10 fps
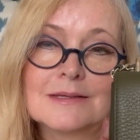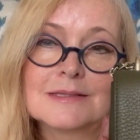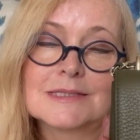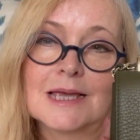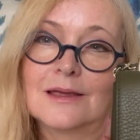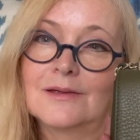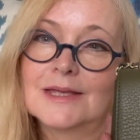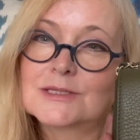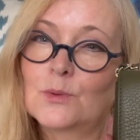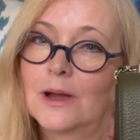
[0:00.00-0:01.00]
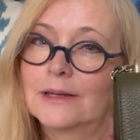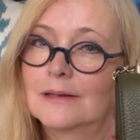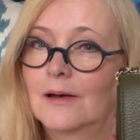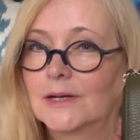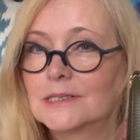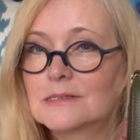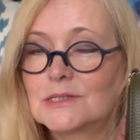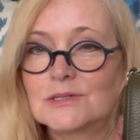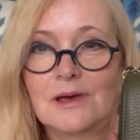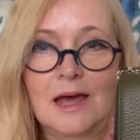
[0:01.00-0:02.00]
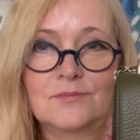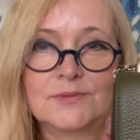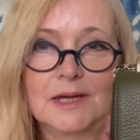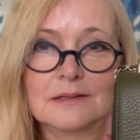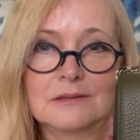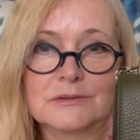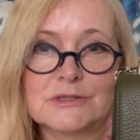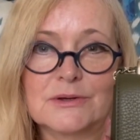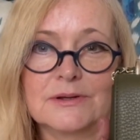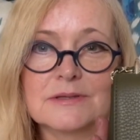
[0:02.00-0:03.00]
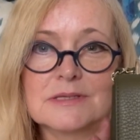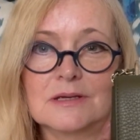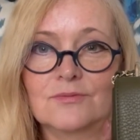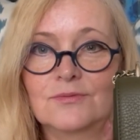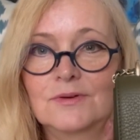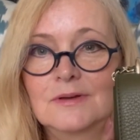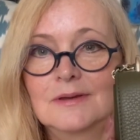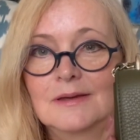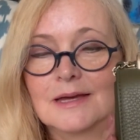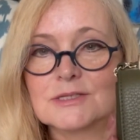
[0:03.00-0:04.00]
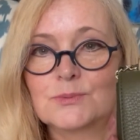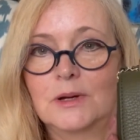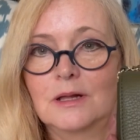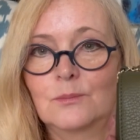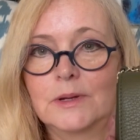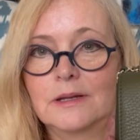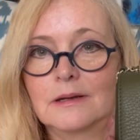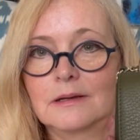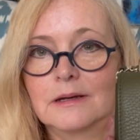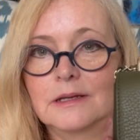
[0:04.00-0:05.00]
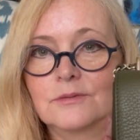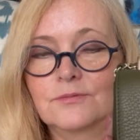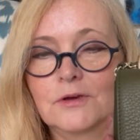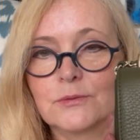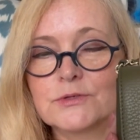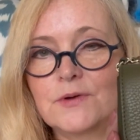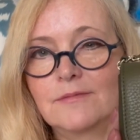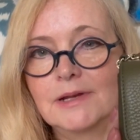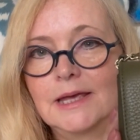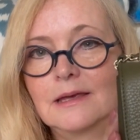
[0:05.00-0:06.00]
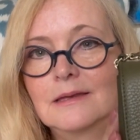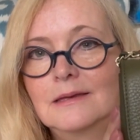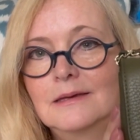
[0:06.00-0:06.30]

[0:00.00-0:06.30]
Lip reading: So it's quite nice to have that alternative as well when I kind of go traveling,